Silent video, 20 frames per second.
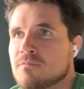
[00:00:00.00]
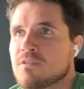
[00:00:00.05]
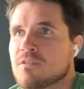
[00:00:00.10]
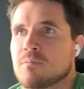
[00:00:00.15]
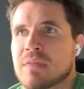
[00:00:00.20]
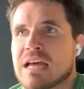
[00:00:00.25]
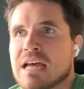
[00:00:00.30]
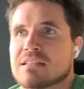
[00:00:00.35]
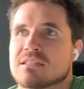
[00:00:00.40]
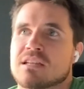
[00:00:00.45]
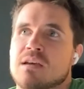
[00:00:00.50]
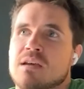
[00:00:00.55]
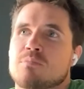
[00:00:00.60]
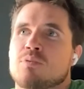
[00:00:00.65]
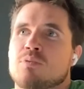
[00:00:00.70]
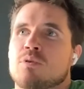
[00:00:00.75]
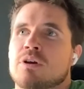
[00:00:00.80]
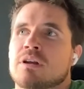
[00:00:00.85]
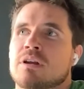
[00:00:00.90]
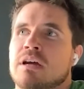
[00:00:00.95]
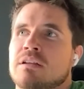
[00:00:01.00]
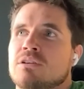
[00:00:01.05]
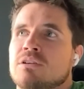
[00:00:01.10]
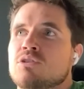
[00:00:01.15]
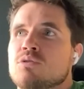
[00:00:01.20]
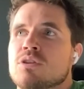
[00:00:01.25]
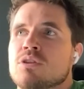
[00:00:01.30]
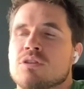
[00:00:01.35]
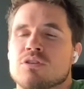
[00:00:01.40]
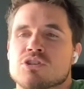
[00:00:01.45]
from that standpoint, I
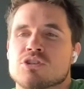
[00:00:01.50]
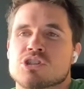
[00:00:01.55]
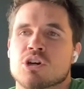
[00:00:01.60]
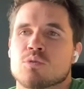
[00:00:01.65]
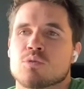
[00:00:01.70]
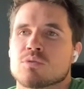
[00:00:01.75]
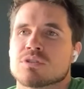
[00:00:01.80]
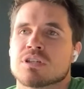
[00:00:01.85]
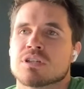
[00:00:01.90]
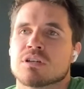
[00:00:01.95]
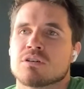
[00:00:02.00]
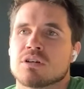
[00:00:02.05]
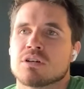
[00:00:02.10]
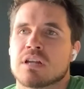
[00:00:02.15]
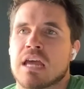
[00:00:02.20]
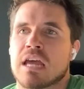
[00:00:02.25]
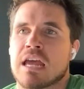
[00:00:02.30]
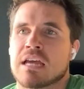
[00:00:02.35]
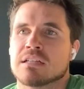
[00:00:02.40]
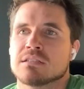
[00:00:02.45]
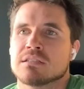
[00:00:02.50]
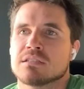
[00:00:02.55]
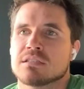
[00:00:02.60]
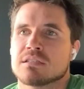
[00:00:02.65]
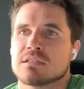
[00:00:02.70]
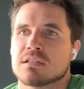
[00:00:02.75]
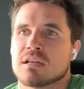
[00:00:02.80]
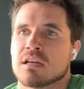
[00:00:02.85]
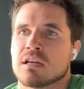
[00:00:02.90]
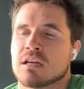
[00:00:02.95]
knew that the show was in good
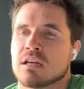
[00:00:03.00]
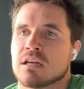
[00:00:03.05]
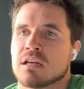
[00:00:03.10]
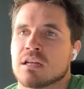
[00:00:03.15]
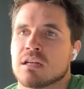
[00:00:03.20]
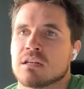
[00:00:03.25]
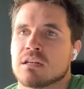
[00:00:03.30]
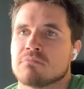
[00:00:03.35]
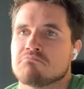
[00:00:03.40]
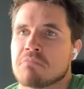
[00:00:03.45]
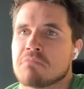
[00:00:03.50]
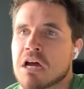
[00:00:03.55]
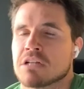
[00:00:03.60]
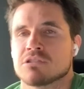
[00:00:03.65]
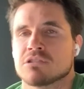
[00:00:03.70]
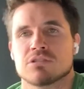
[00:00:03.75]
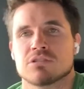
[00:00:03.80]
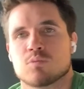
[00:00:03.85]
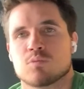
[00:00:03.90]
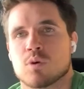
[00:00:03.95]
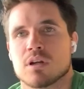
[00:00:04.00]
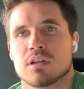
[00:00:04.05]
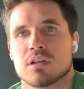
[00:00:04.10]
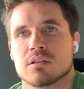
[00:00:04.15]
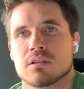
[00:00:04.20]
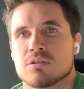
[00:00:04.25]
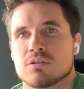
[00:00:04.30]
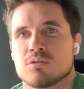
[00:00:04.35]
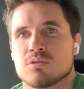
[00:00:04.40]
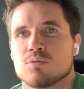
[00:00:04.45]
hands, and I just
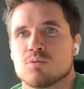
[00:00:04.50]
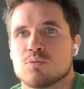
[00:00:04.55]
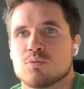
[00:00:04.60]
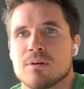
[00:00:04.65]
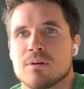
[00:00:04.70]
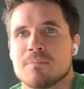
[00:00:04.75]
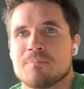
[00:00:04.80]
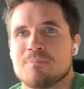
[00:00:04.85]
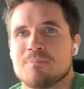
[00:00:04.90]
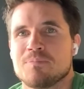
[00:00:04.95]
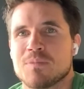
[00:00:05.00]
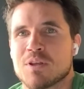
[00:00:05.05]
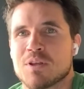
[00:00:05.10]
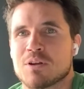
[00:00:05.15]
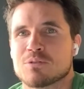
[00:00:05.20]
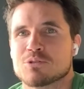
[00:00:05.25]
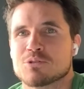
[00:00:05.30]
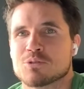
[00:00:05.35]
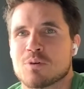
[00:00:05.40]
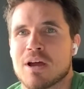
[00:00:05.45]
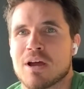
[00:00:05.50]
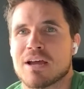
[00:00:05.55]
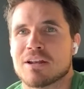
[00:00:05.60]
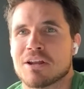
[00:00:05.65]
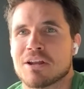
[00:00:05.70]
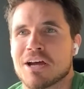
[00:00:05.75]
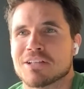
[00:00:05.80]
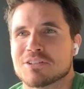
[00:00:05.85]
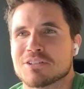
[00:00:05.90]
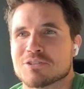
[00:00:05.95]
wanted to, you know, try
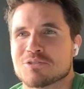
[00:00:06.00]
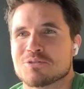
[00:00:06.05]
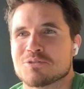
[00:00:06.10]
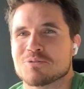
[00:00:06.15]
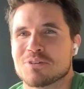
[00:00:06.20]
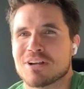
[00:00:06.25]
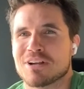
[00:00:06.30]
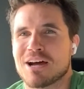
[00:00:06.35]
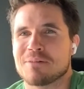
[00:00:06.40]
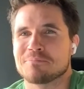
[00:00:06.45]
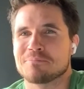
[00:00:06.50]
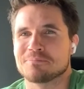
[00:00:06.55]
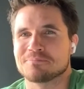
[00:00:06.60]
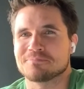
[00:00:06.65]
not to screw it up.